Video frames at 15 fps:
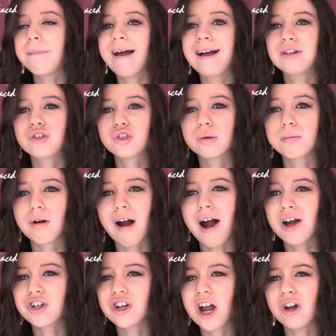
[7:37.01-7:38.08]
pencil
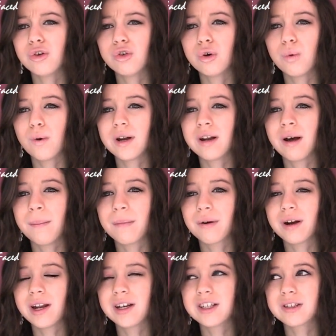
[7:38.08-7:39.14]
brush. I don't know what number
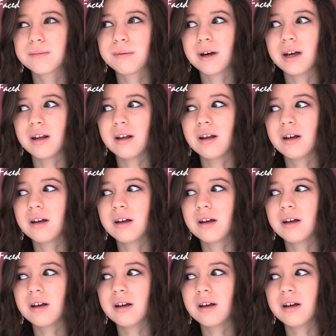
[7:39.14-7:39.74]
it is, but